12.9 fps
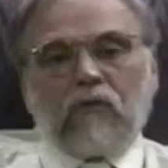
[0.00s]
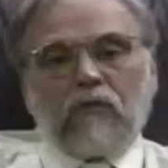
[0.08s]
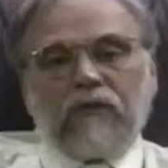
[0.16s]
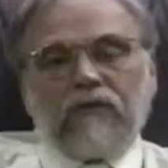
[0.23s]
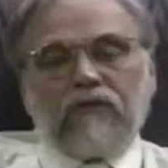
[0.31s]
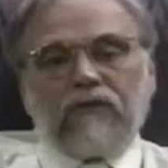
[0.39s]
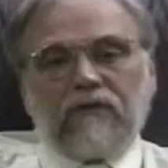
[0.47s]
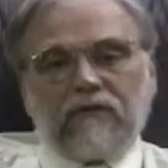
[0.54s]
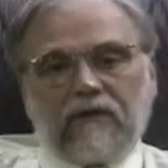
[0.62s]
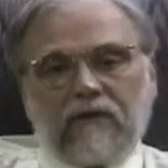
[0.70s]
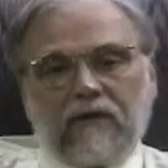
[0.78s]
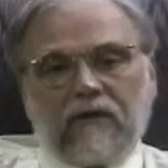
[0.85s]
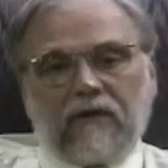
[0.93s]
In
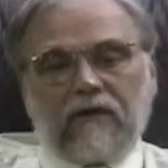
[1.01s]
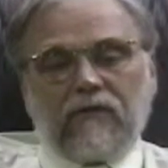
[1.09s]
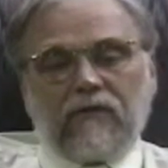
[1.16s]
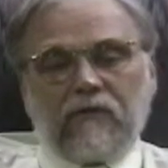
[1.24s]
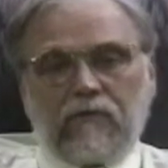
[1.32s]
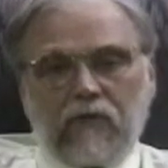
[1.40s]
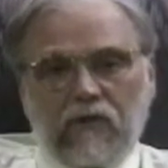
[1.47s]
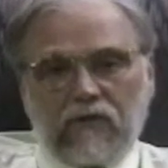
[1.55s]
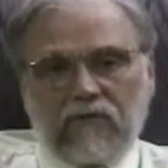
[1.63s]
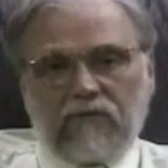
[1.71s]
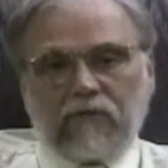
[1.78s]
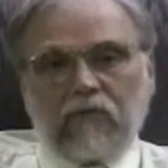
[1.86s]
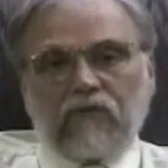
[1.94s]
the book,
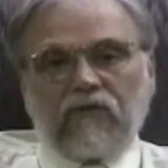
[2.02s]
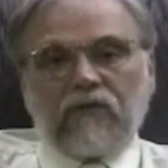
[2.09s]
of course,